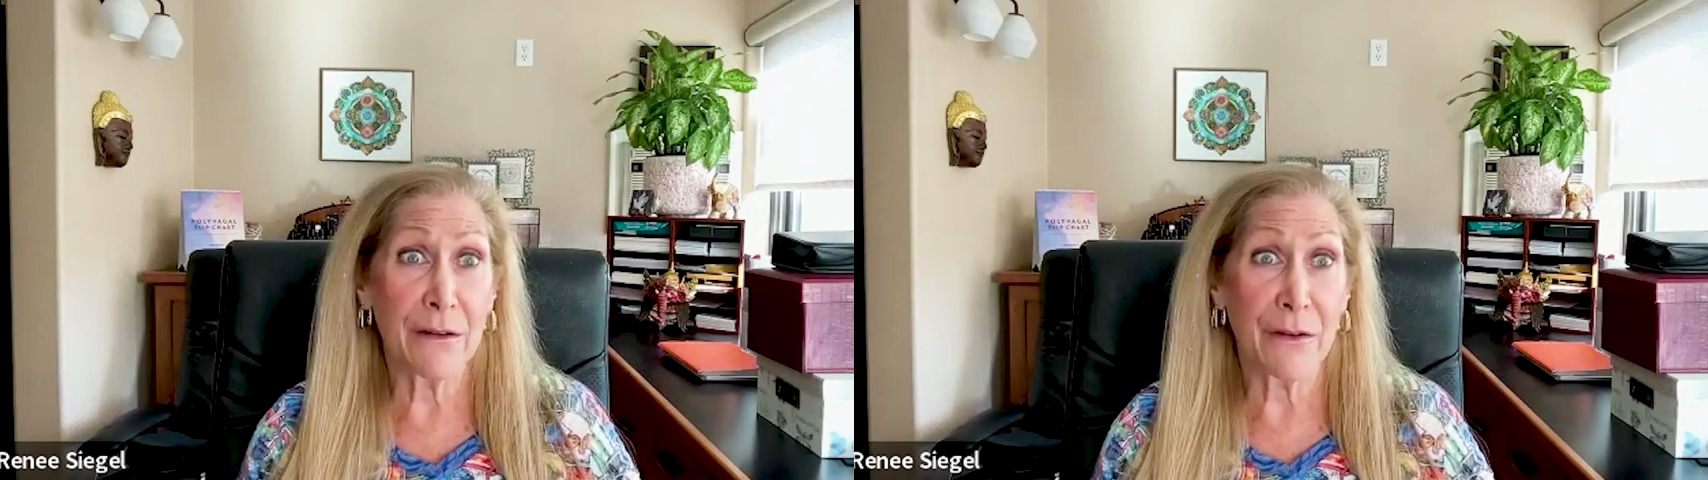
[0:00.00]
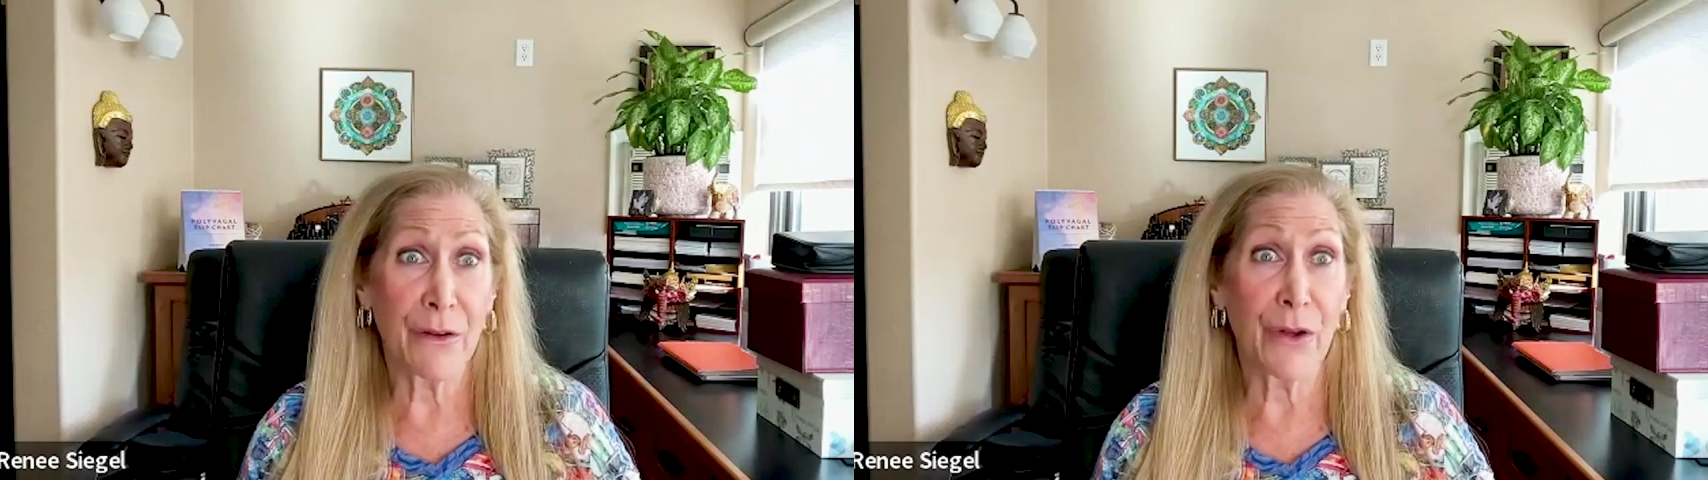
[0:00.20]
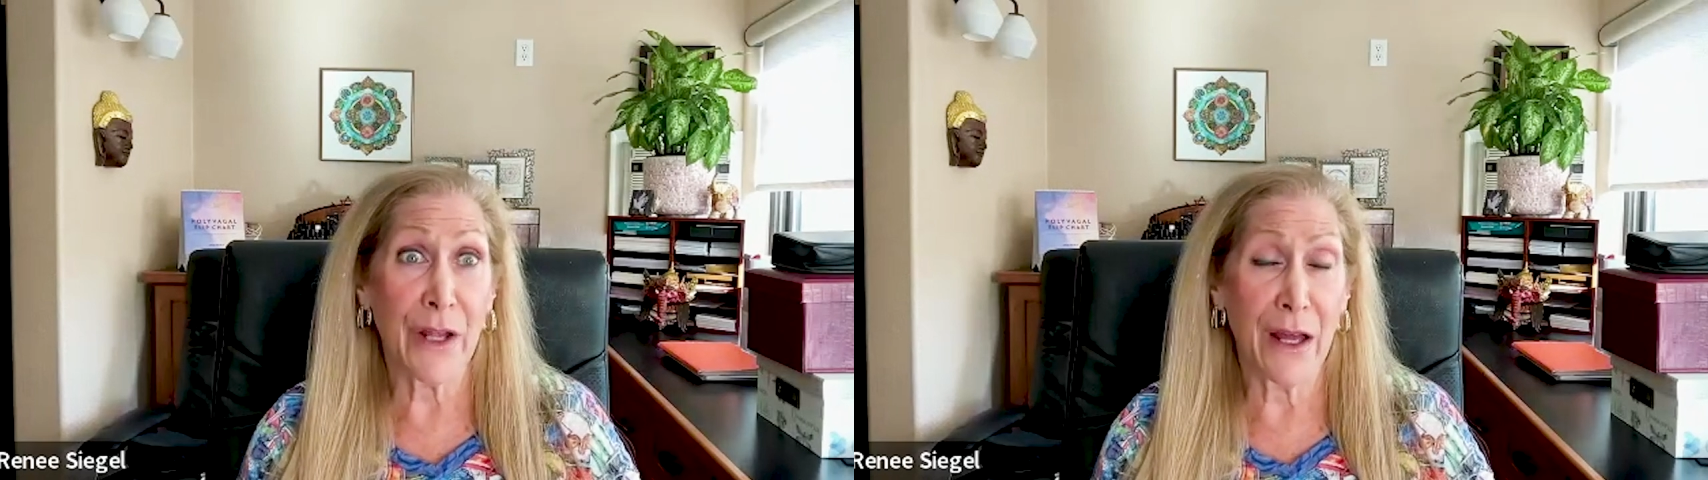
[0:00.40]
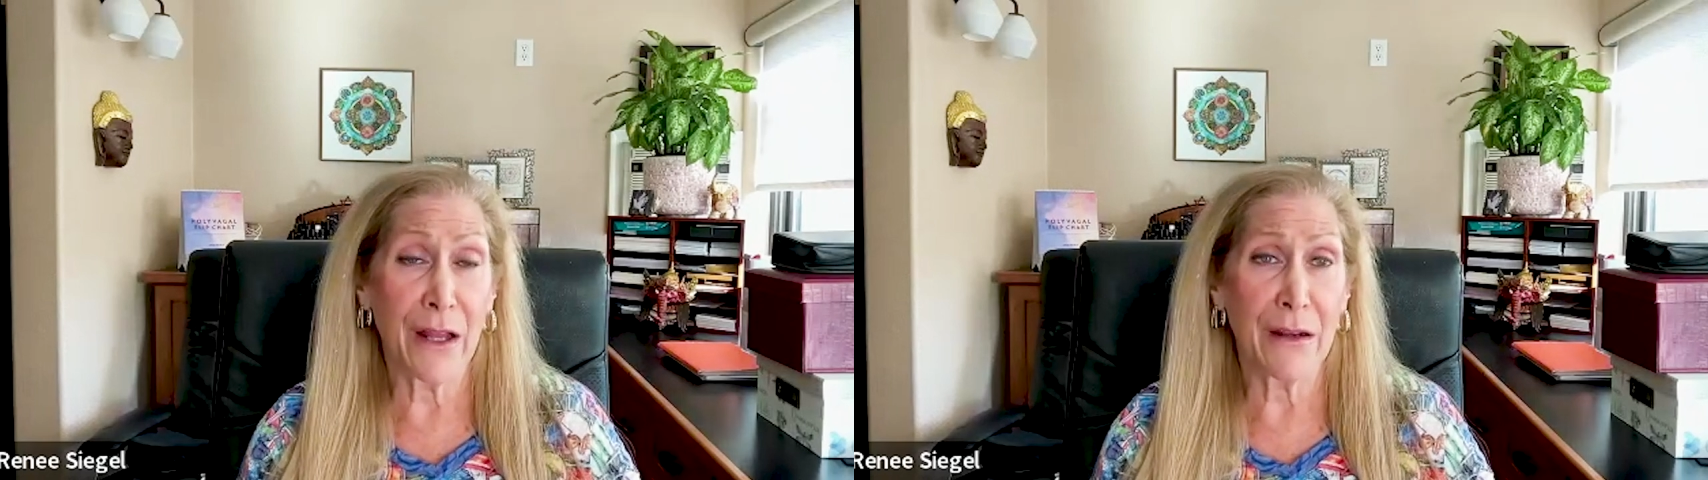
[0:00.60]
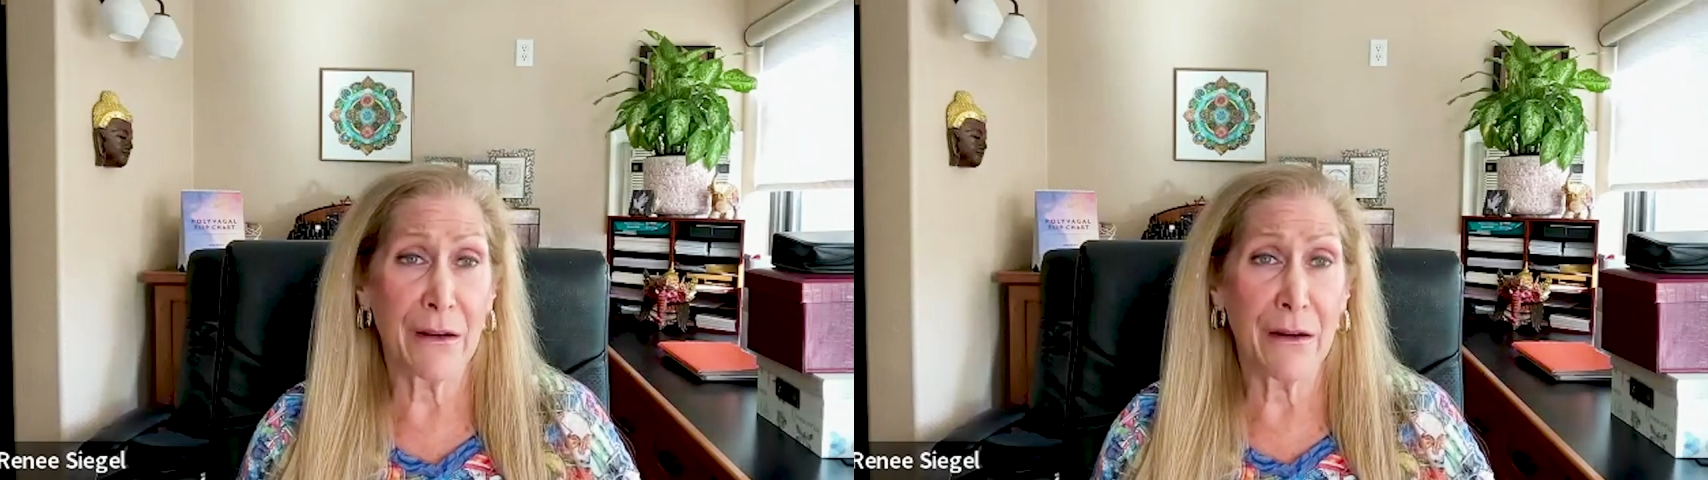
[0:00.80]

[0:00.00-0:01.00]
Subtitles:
look at